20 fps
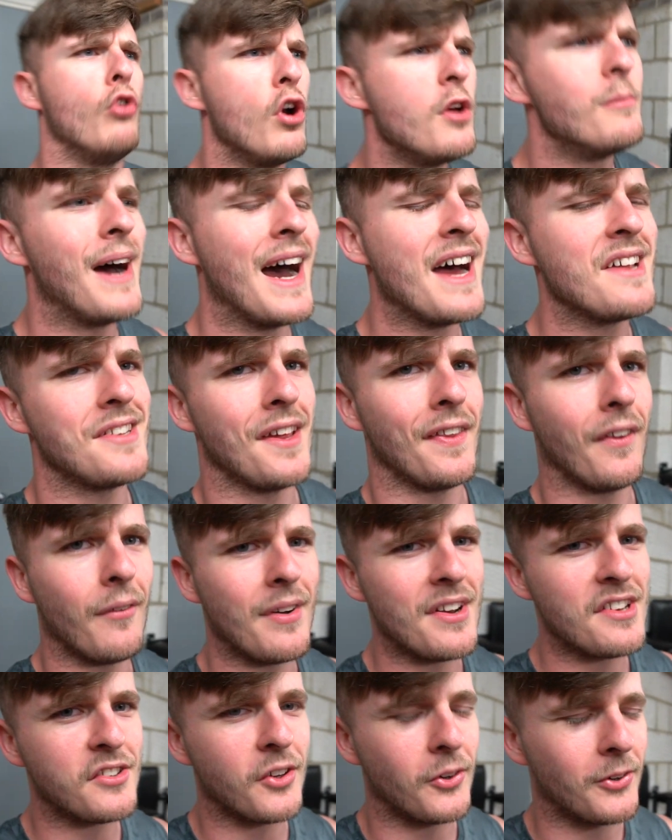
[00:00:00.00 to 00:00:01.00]
Rumour has it
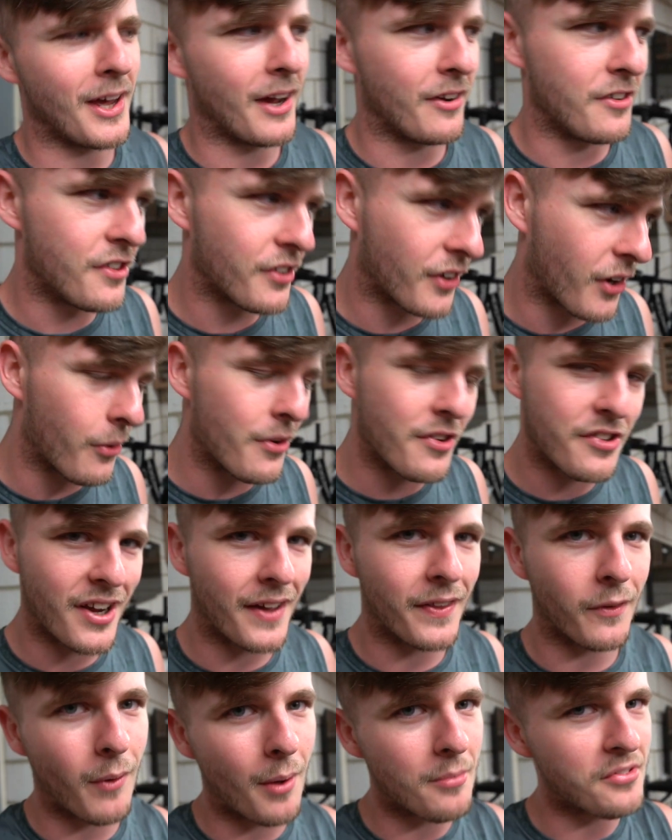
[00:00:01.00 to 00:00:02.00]
they're in stock now. You should go and
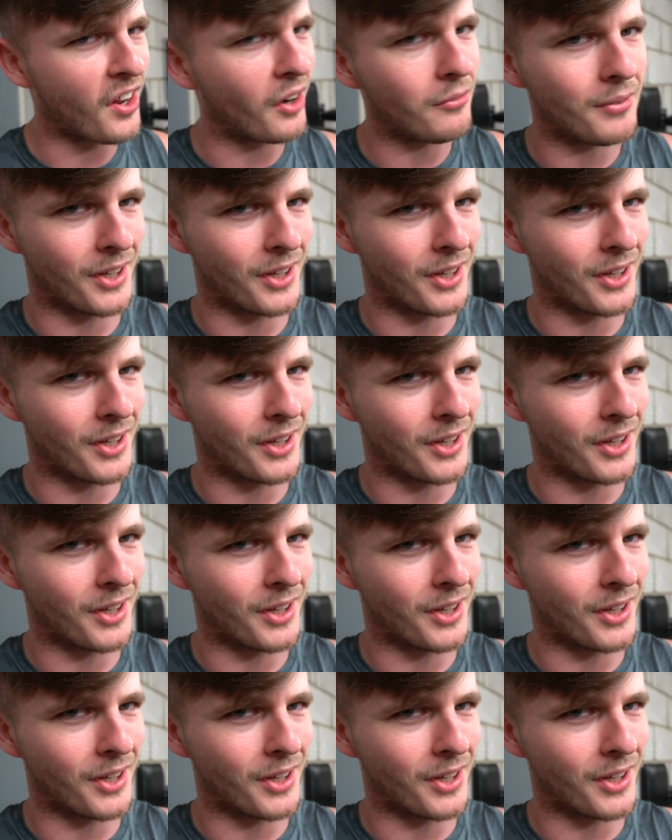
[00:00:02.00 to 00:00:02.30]
check the website